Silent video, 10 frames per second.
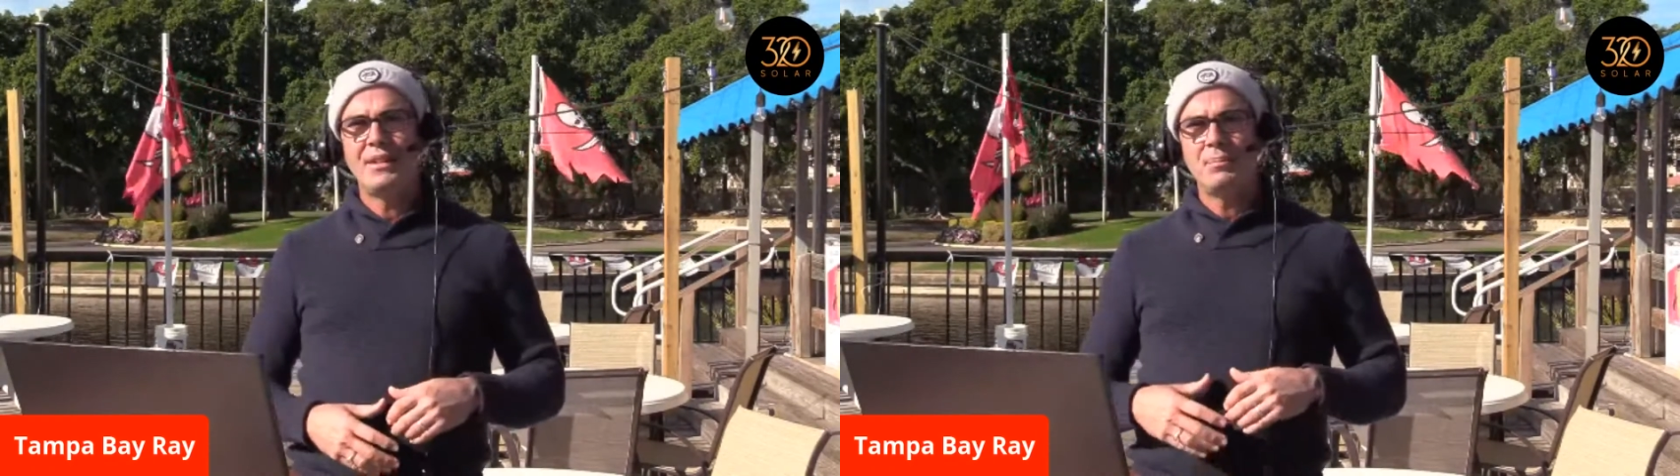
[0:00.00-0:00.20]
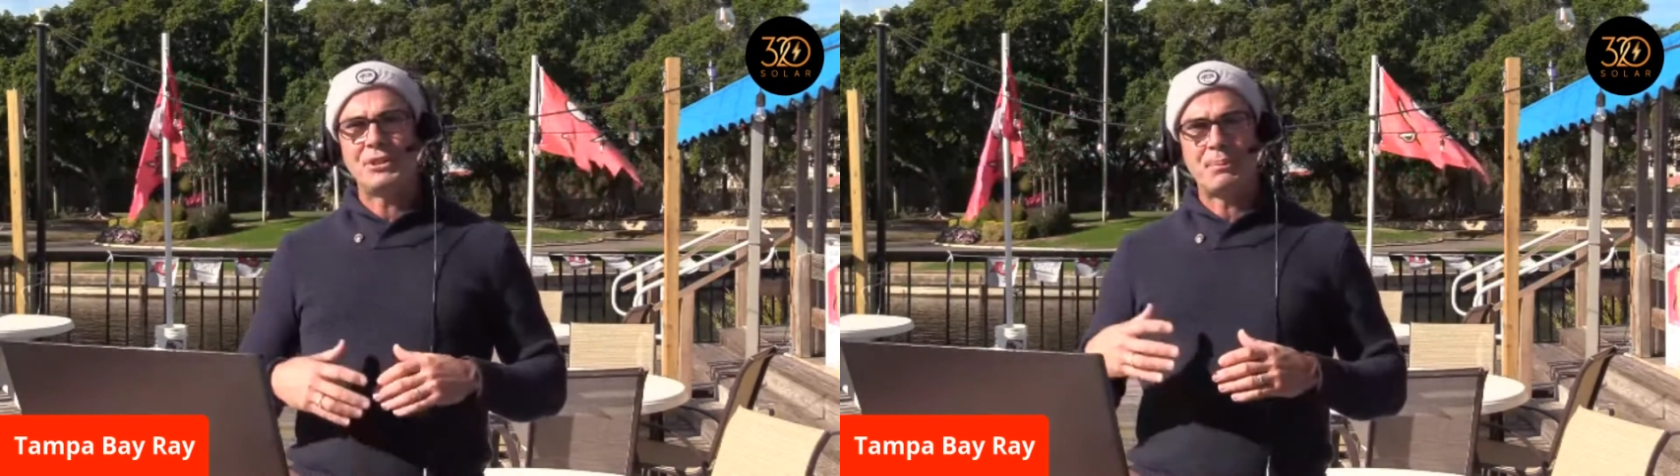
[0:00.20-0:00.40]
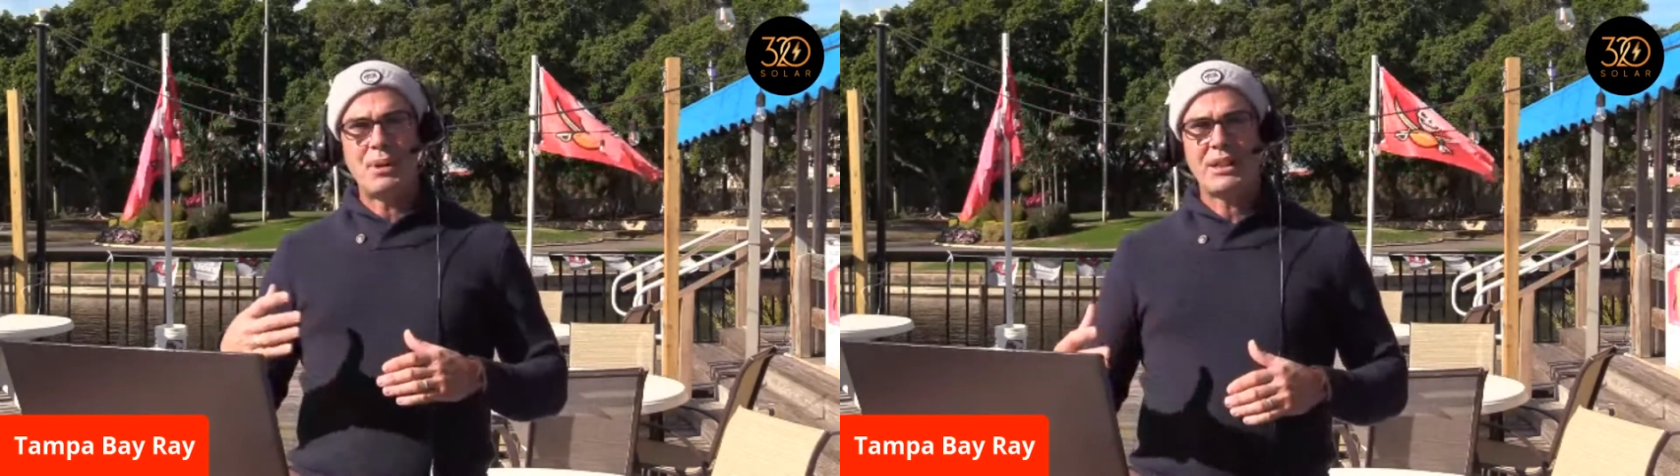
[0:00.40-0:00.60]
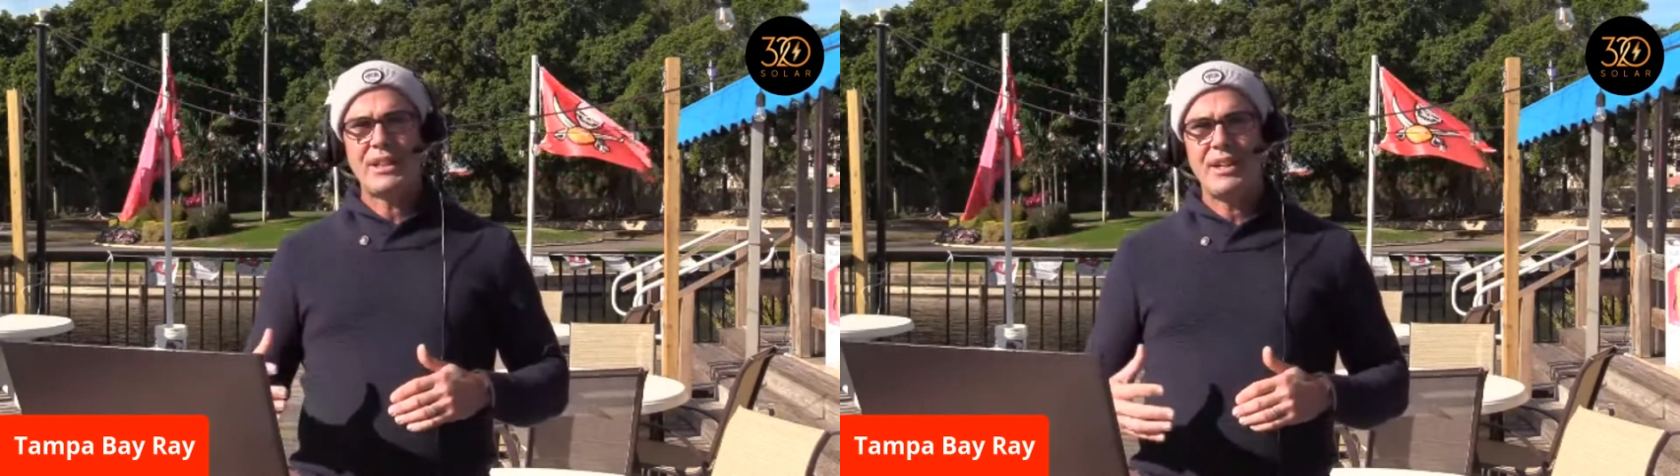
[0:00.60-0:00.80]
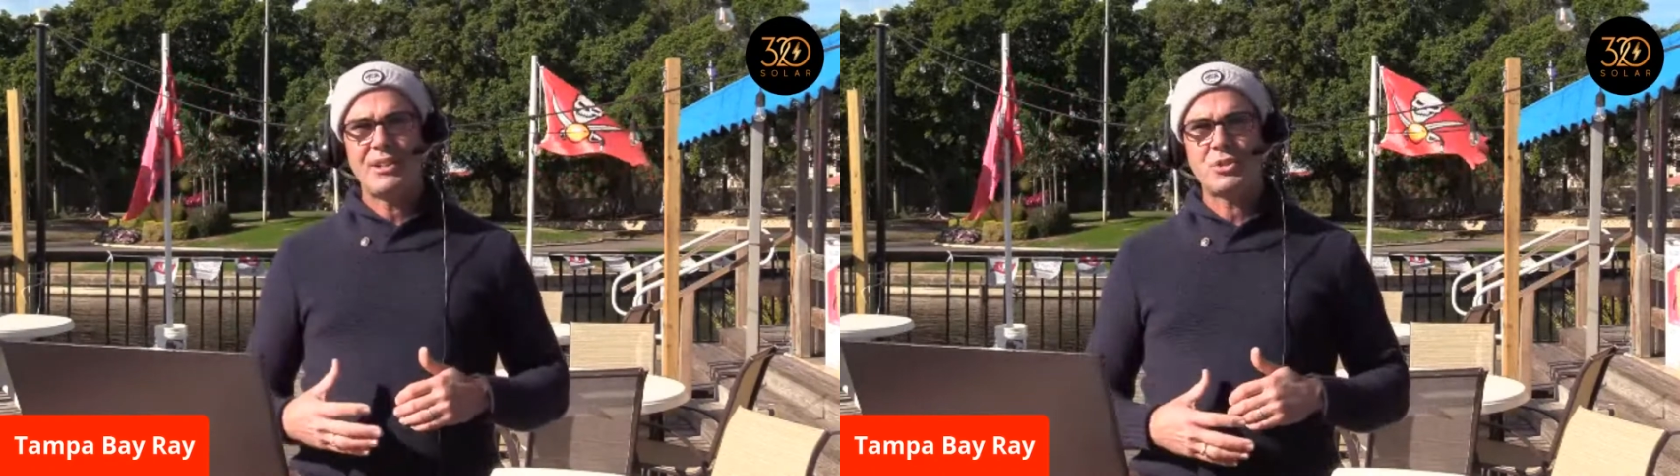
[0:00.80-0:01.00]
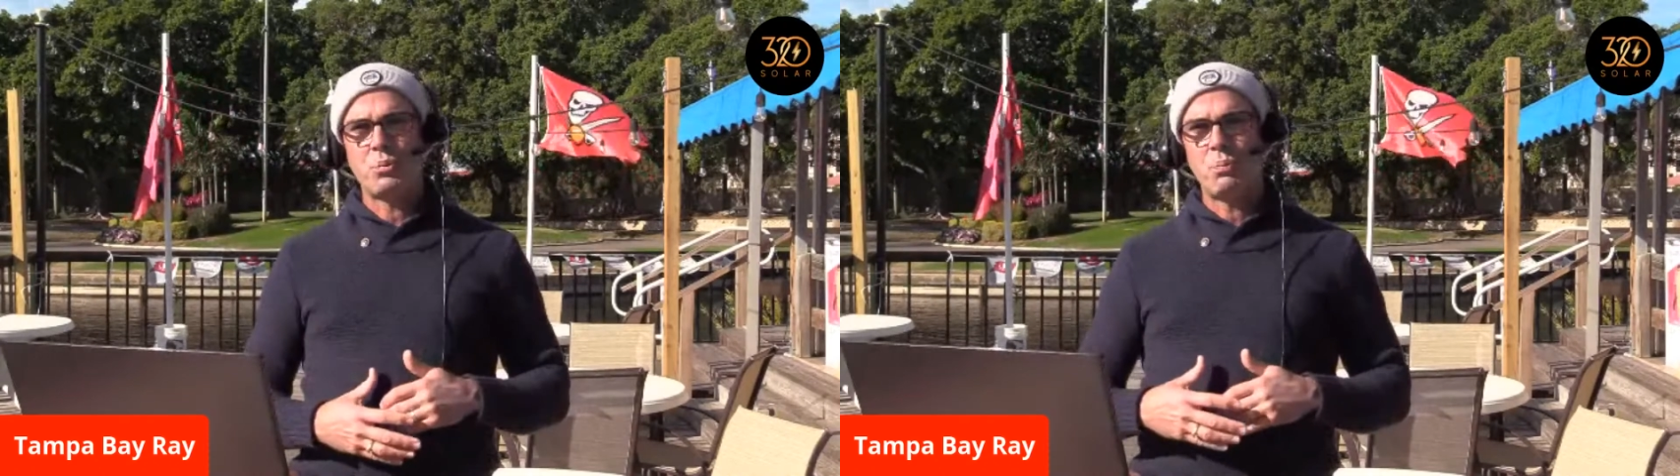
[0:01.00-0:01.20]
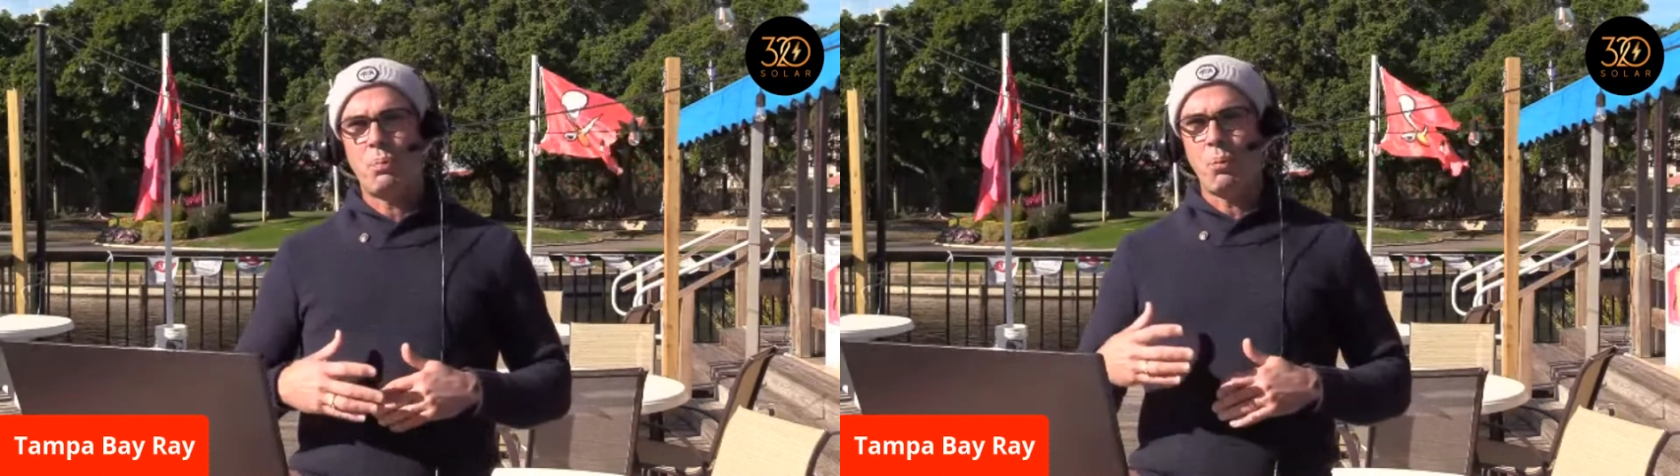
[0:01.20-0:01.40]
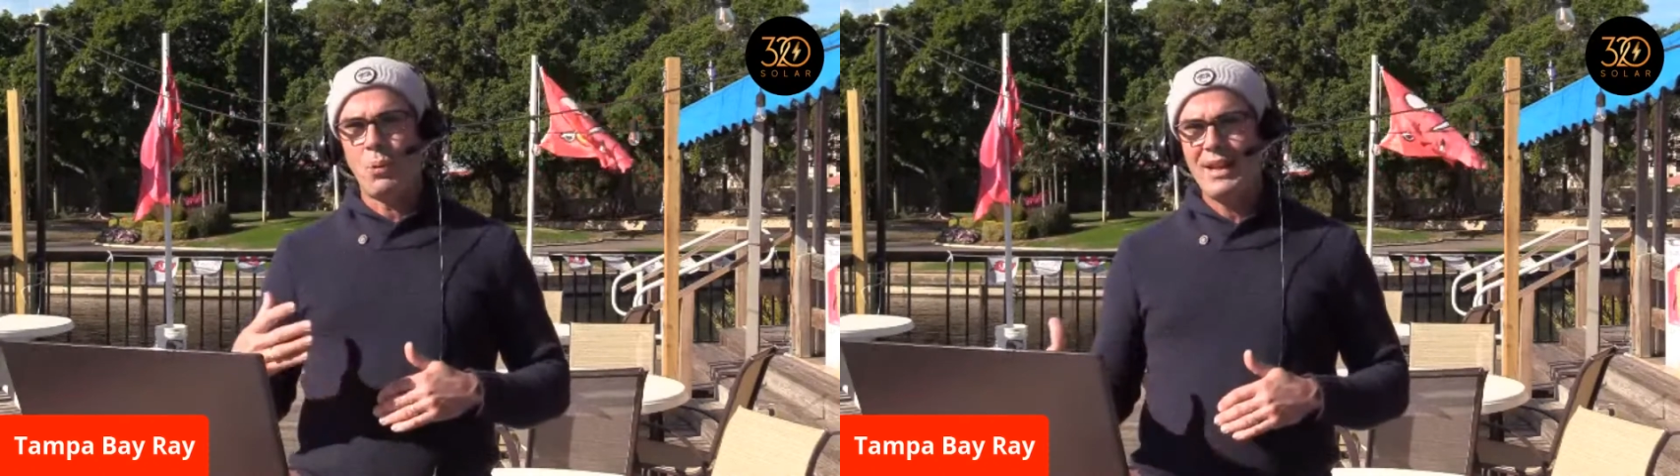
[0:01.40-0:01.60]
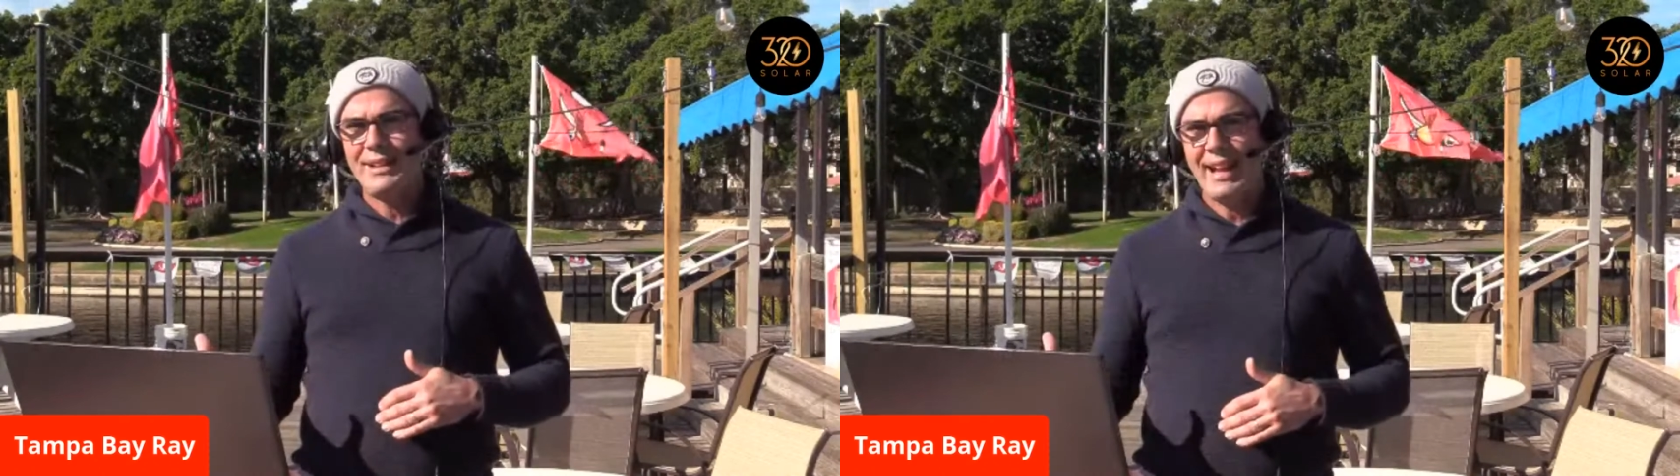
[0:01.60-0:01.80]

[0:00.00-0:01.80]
But the Buccaneers win